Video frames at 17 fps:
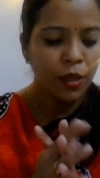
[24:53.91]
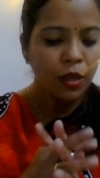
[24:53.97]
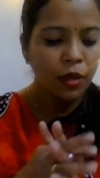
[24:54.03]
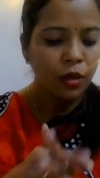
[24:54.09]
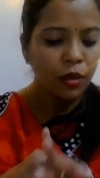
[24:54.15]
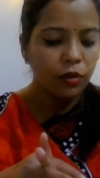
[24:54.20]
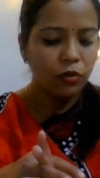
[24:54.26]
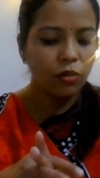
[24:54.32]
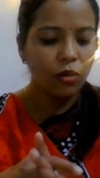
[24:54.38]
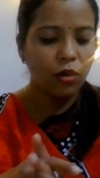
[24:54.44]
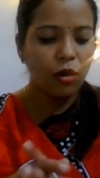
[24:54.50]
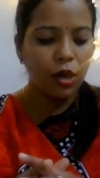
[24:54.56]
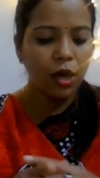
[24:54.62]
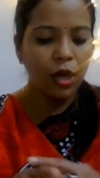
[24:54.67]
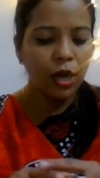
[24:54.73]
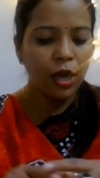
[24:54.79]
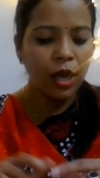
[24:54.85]
So
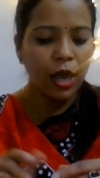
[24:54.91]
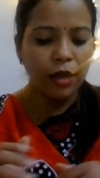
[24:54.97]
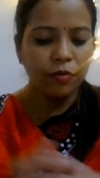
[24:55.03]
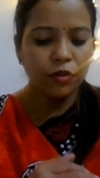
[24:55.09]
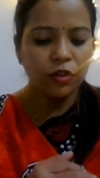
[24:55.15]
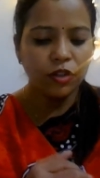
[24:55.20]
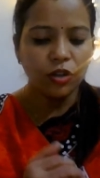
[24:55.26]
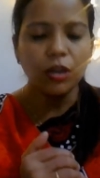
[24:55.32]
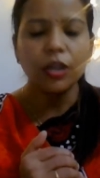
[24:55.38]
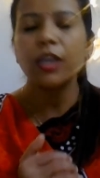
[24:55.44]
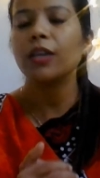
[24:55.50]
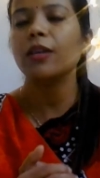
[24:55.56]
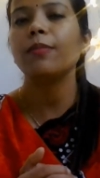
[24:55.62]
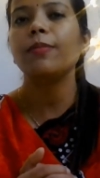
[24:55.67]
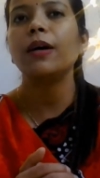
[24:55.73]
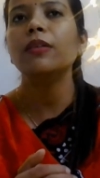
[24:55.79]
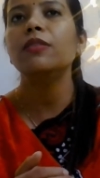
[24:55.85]
I was talking
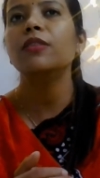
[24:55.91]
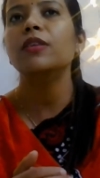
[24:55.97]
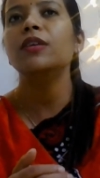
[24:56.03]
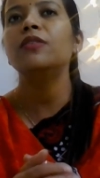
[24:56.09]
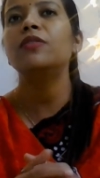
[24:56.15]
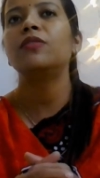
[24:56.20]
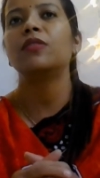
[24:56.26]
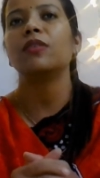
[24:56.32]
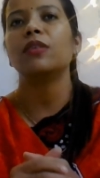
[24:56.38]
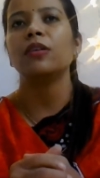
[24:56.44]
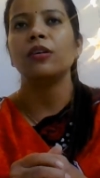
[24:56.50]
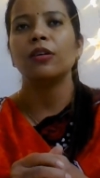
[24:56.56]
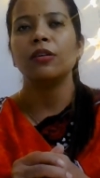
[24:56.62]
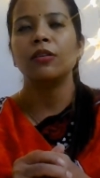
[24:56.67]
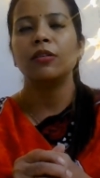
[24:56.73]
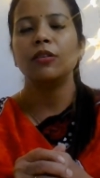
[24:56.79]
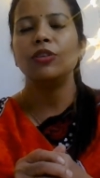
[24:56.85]
about this
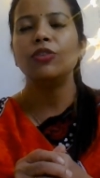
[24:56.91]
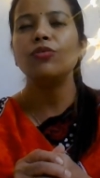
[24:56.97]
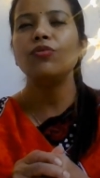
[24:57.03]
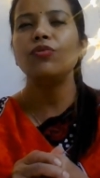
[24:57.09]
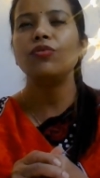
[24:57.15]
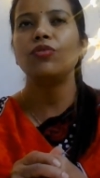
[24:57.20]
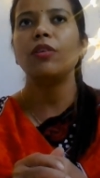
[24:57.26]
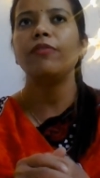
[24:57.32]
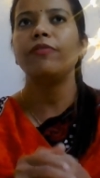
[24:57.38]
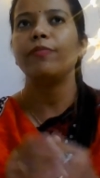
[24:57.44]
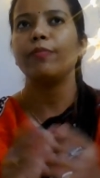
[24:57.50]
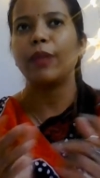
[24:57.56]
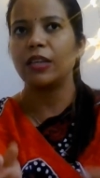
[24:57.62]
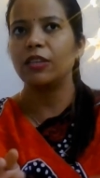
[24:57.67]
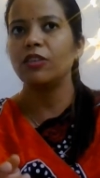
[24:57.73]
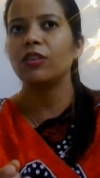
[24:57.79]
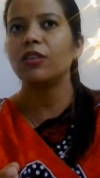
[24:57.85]
use of
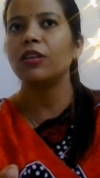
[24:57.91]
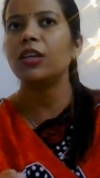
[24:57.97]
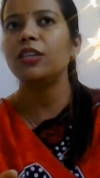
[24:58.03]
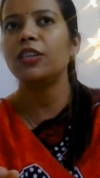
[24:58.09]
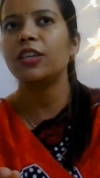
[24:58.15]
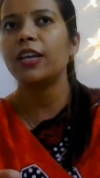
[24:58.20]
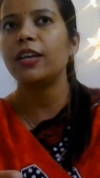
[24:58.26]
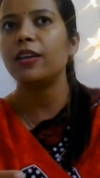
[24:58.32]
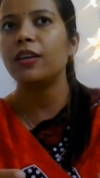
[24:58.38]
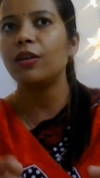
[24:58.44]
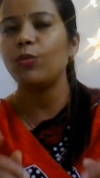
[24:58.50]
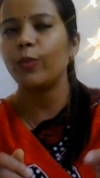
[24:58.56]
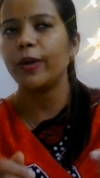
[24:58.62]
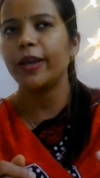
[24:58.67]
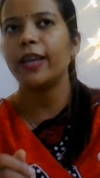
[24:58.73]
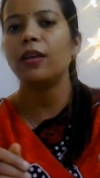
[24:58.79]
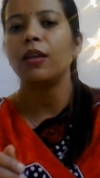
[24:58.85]
masculine gender
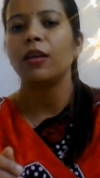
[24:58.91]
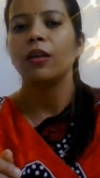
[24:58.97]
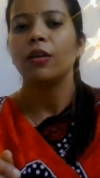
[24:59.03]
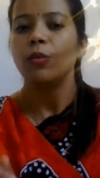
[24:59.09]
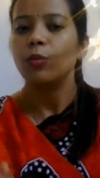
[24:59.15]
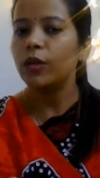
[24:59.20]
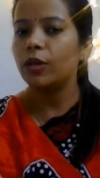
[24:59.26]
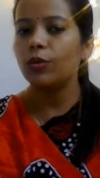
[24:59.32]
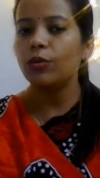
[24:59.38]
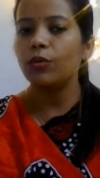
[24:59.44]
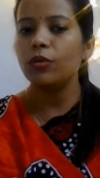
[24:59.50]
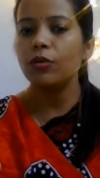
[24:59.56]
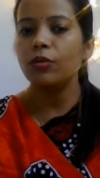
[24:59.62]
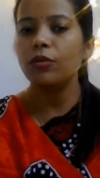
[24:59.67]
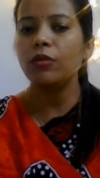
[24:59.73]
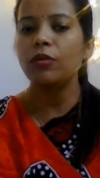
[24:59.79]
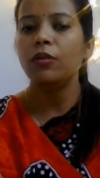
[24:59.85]
when we don't
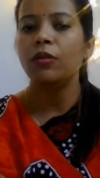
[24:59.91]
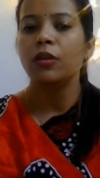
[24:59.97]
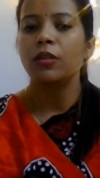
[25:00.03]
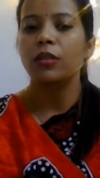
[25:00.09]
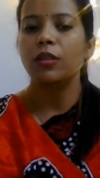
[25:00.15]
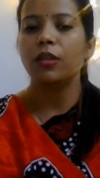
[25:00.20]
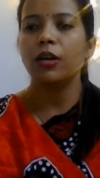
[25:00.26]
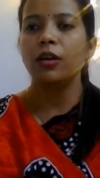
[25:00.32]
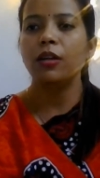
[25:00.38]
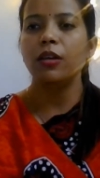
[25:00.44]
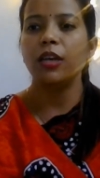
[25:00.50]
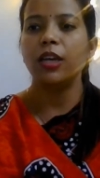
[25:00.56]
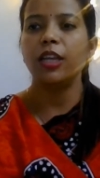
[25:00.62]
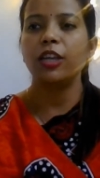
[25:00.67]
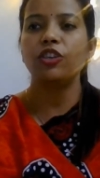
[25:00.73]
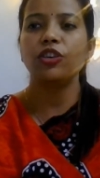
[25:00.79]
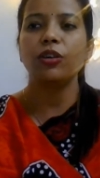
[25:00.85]
know the
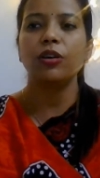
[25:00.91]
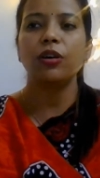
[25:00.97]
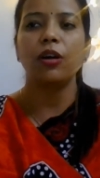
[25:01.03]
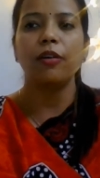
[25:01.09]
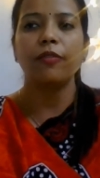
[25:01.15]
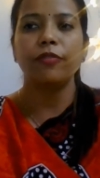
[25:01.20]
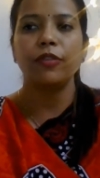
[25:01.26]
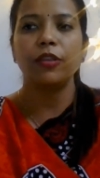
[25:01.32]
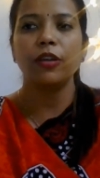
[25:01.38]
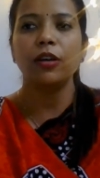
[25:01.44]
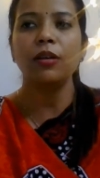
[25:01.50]
nature of the